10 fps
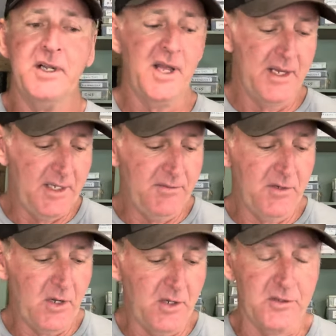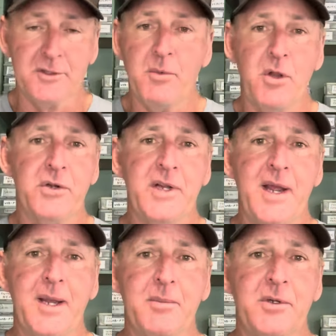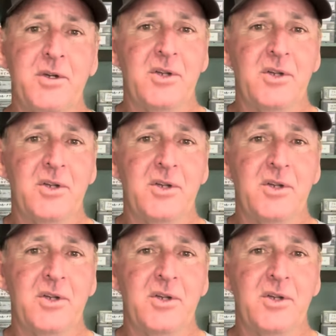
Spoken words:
line even on a smaller diameter,